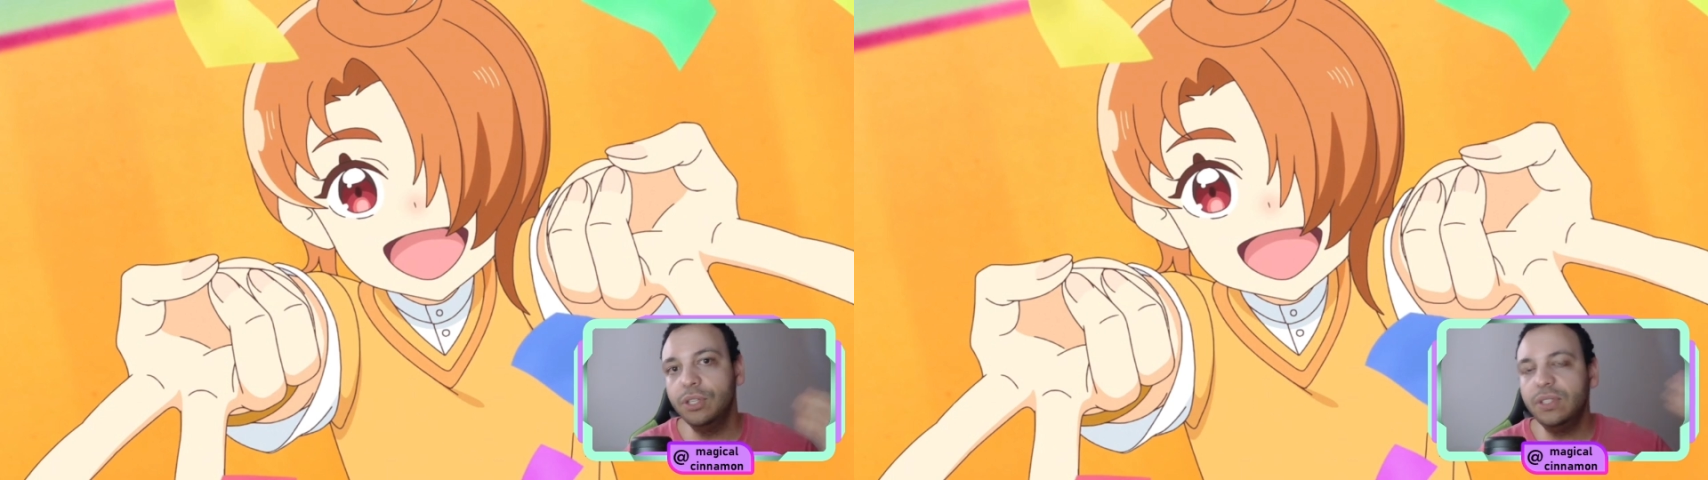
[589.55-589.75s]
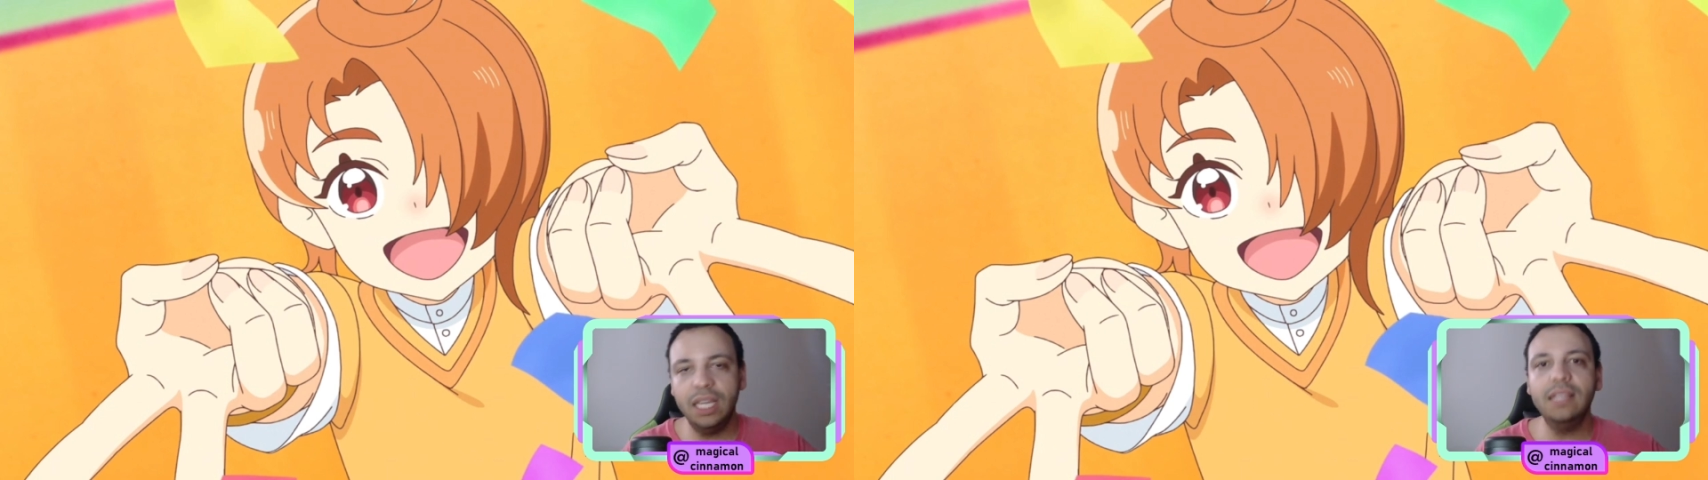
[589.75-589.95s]

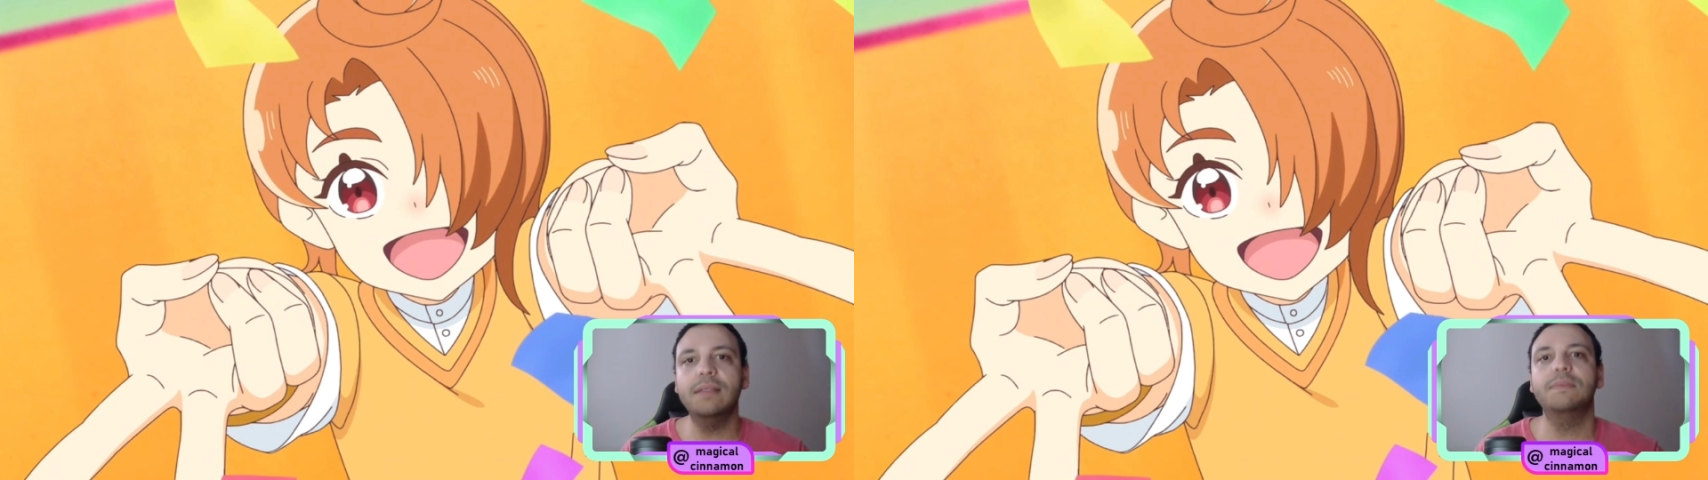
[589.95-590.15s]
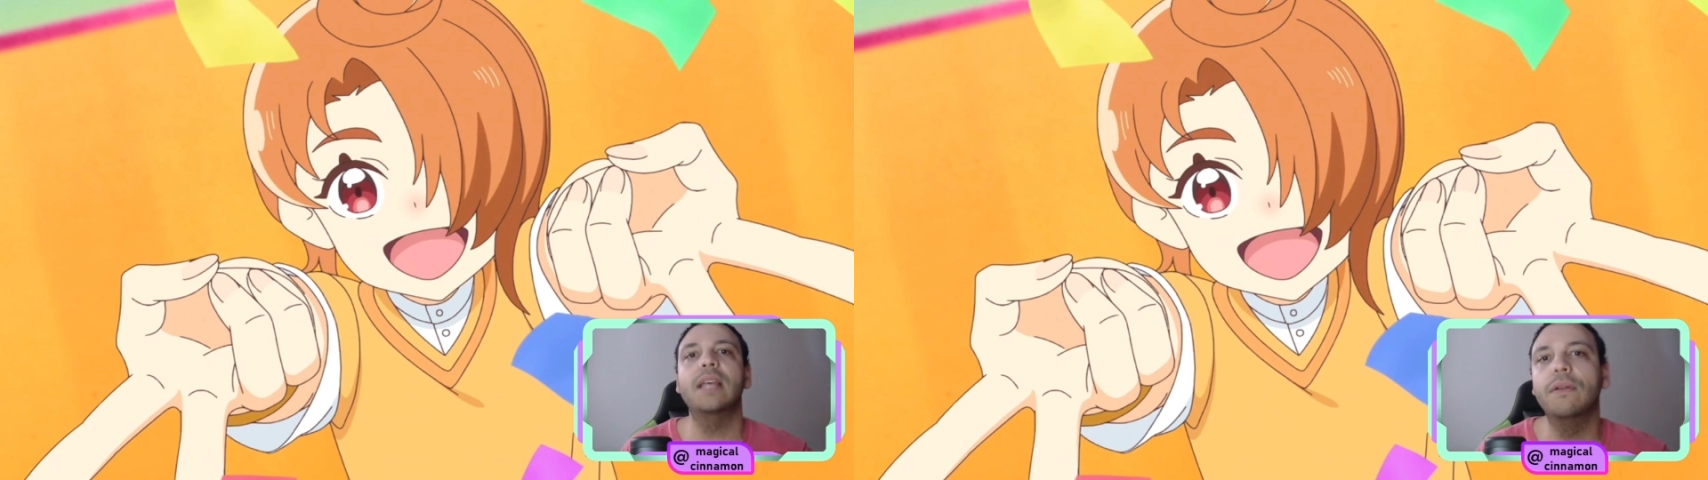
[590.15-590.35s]
see
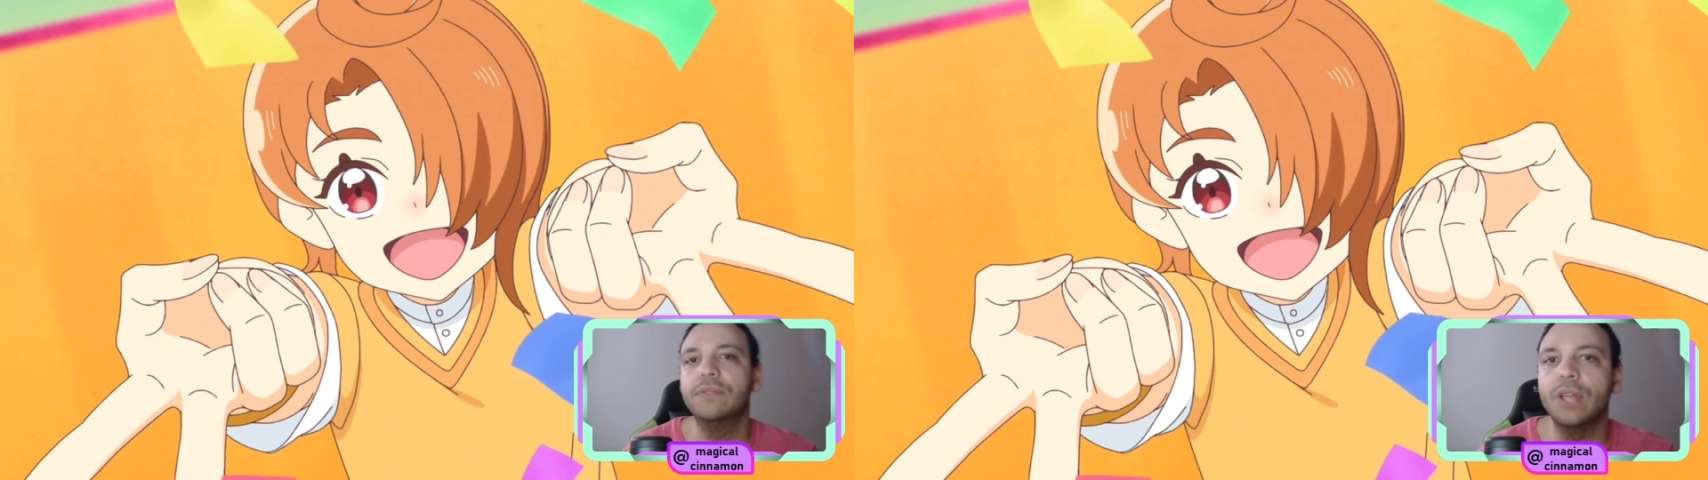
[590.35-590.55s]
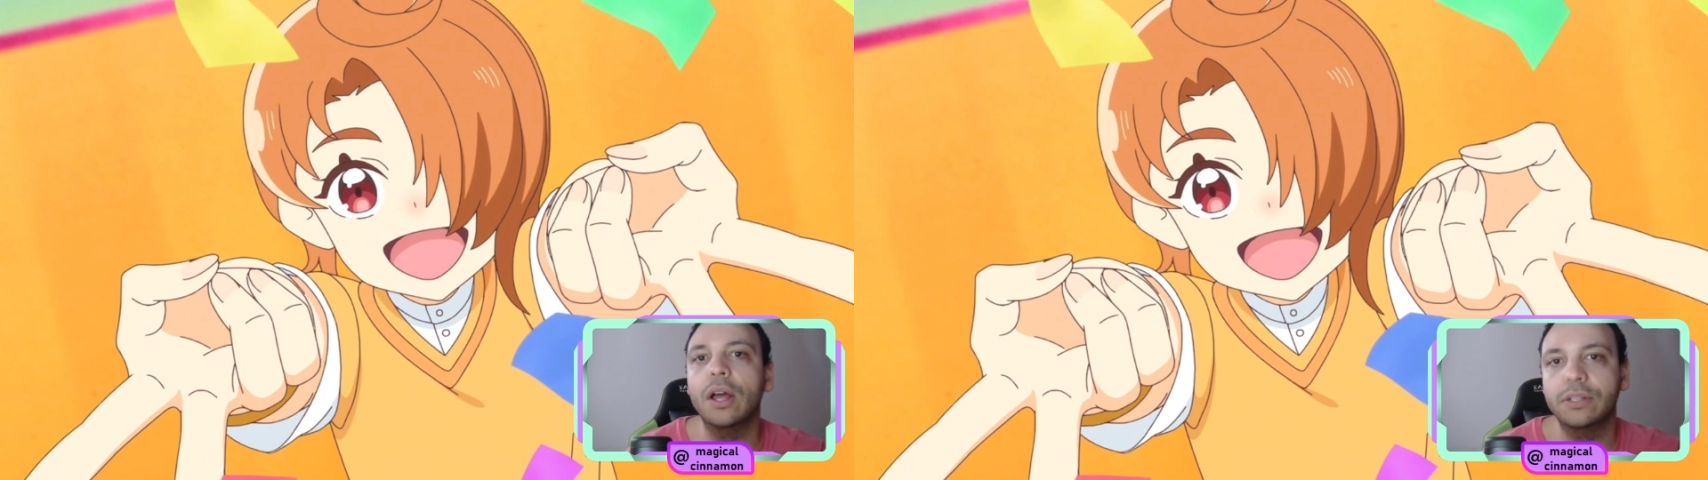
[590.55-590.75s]

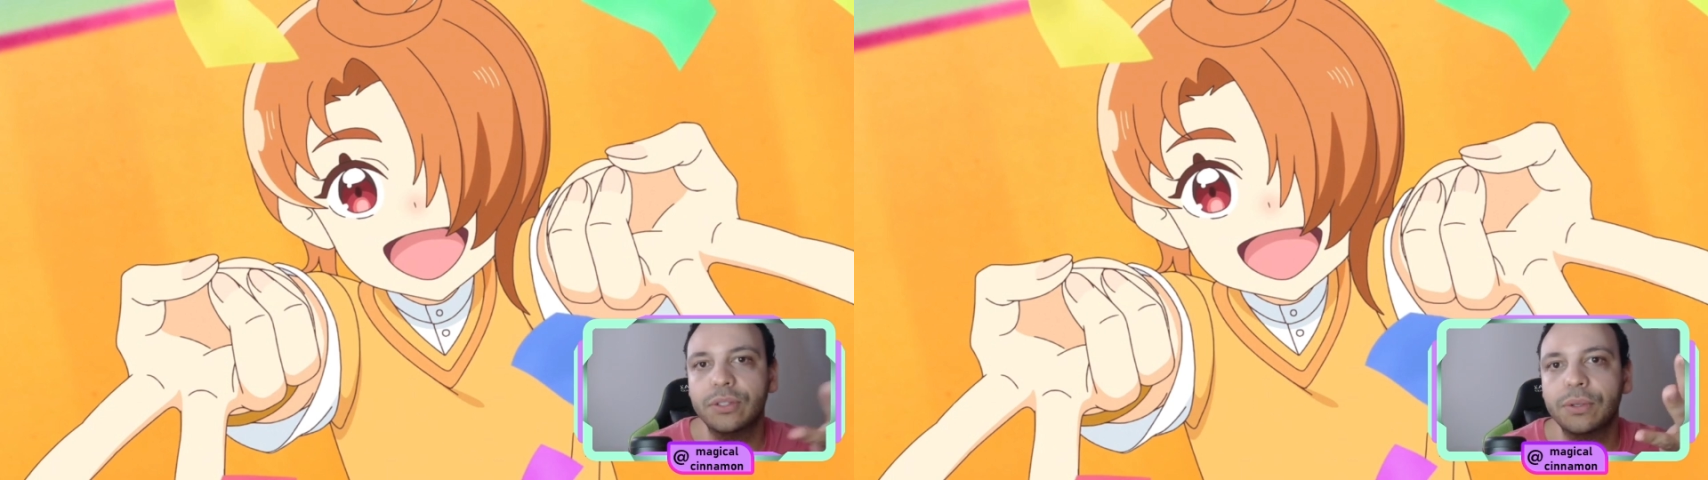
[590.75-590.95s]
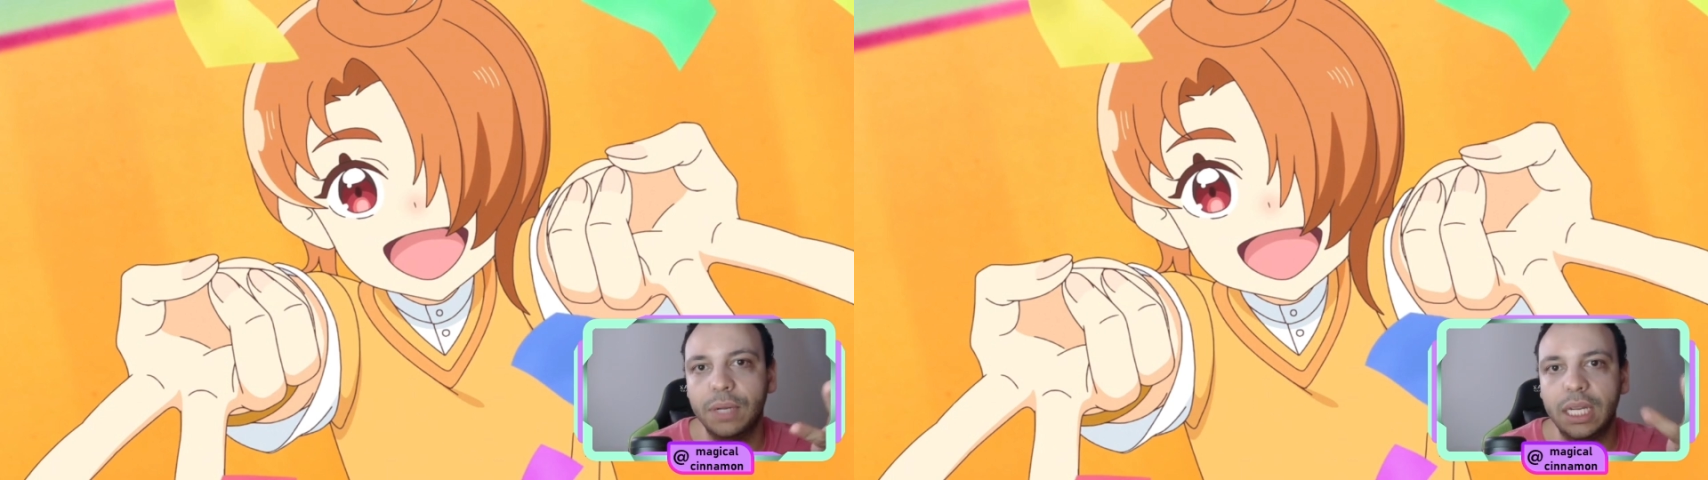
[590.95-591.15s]
themselves on
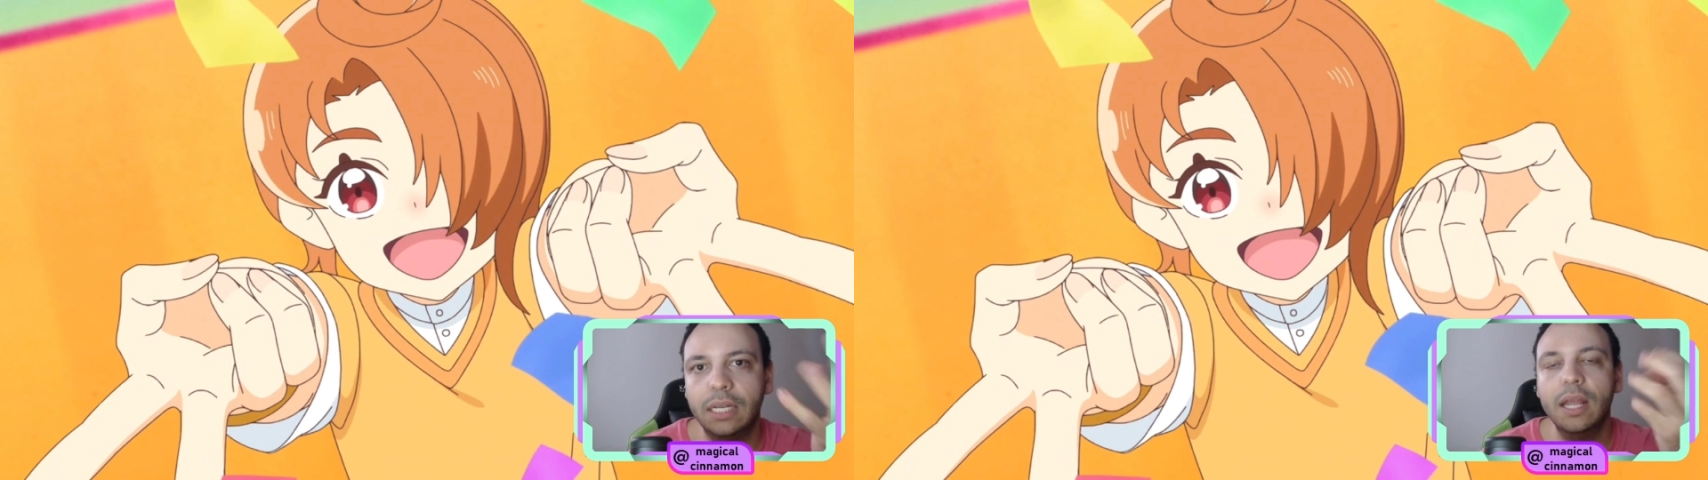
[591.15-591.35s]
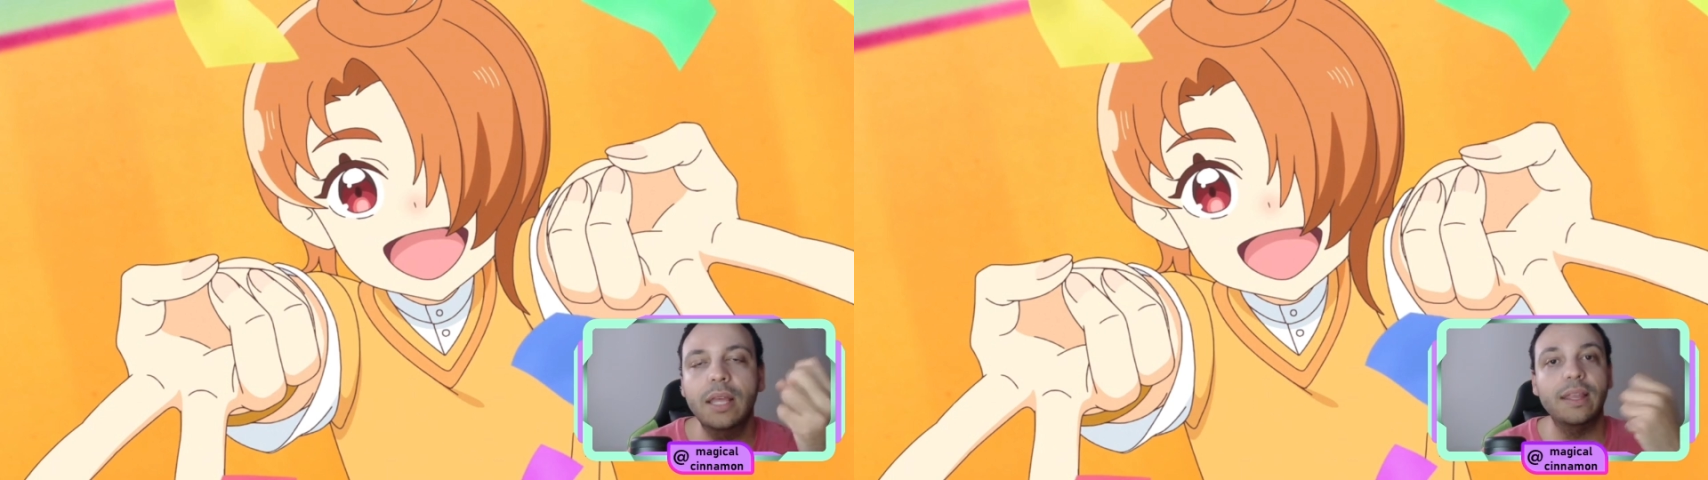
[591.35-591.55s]
screen.